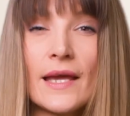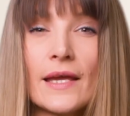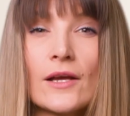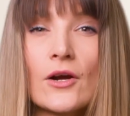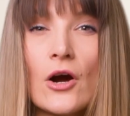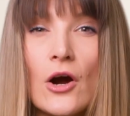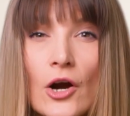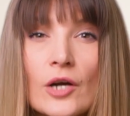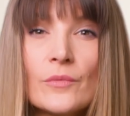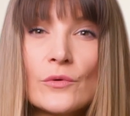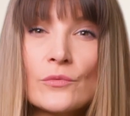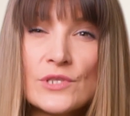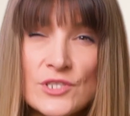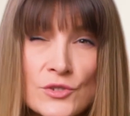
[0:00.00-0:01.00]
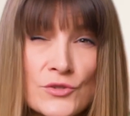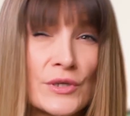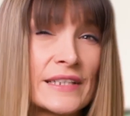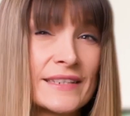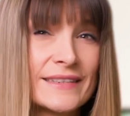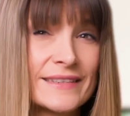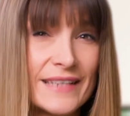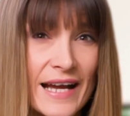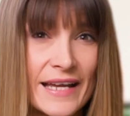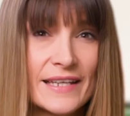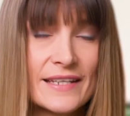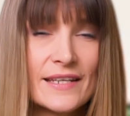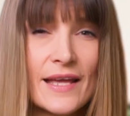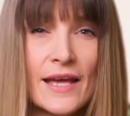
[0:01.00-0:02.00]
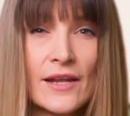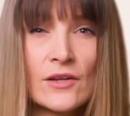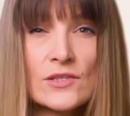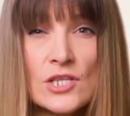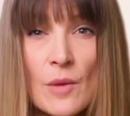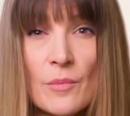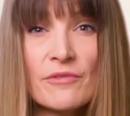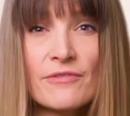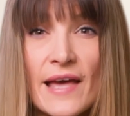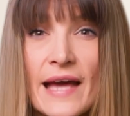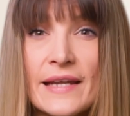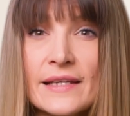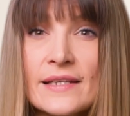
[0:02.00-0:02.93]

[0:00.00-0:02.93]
a carb-restricted diet, and on top of that,